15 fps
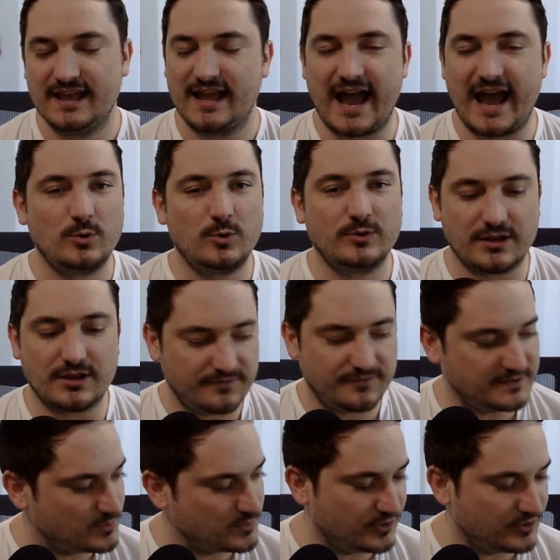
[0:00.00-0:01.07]
I don't care if
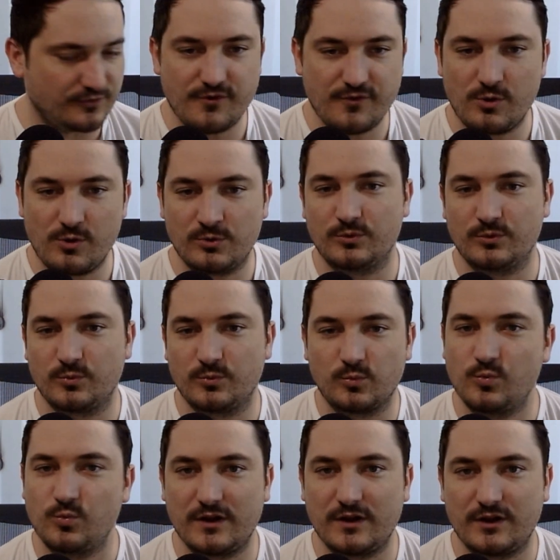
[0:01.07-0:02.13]
it's with your phone, with
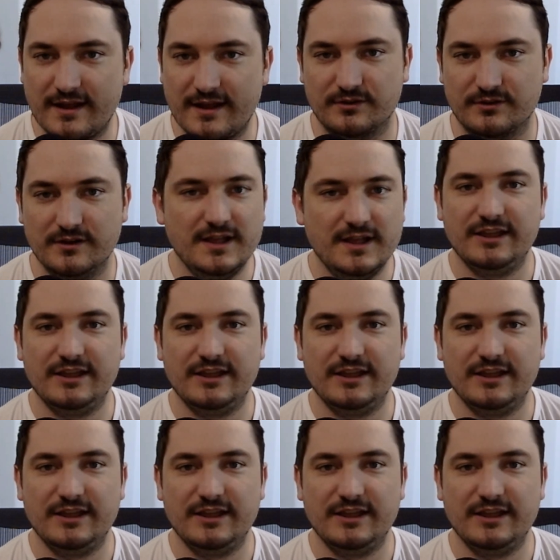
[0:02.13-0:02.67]
wherever.